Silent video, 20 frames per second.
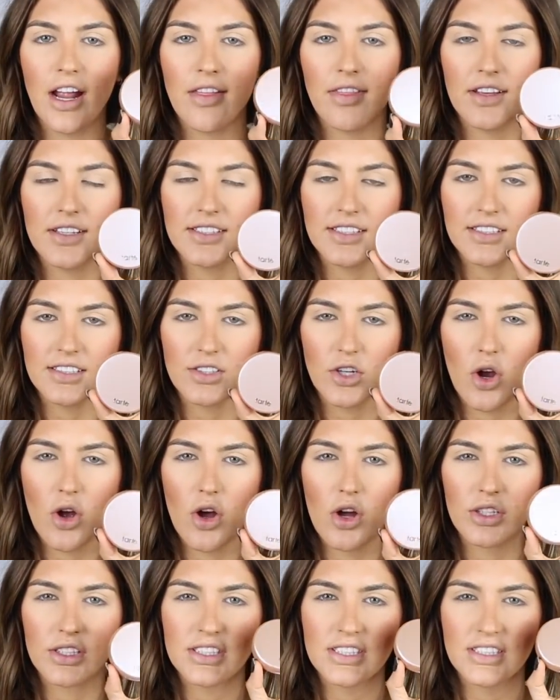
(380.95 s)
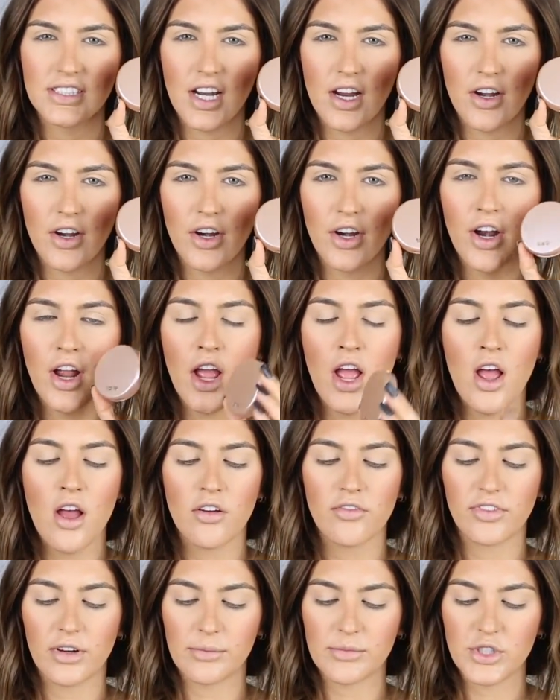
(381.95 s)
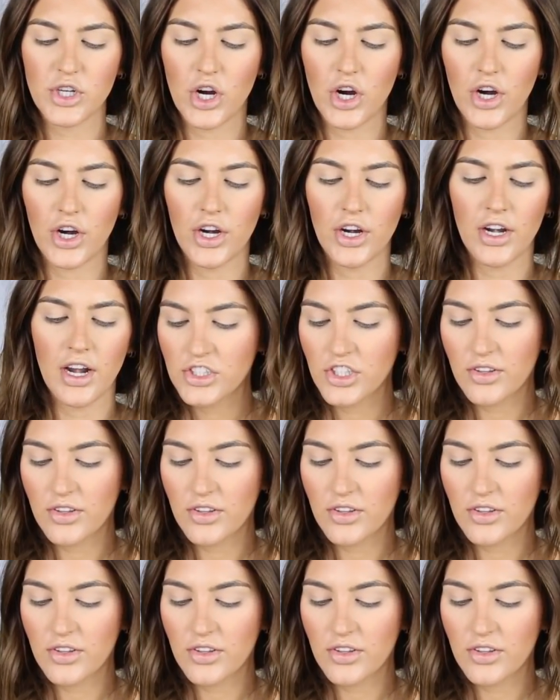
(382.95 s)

and this is called Stunner from Tarte.